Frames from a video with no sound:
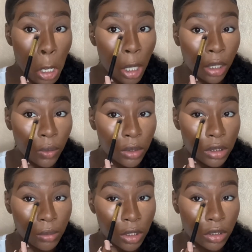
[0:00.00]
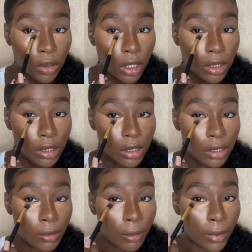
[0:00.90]
and you want to make sure that it
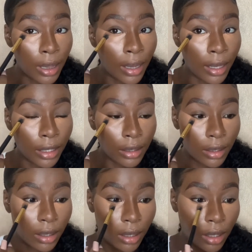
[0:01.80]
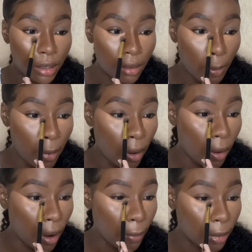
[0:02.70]
is blended
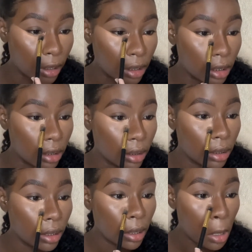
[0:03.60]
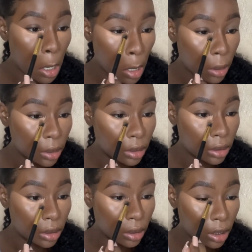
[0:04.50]
properly.
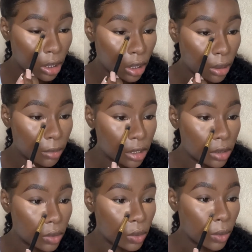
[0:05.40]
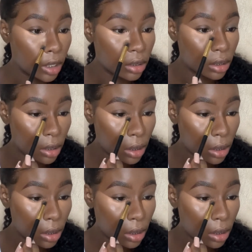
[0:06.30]
Cannot be too wet.